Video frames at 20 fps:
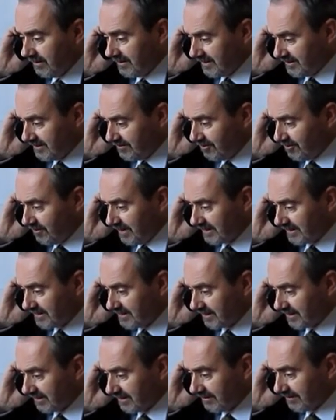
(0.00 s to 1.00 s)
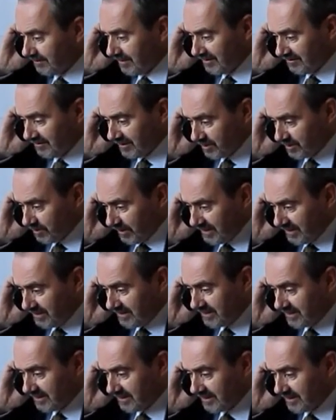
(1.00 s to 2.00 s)
It is romantic. Patrick
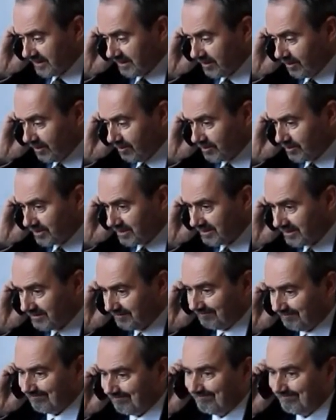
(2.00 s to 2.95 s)
Swayze says it in Ghost.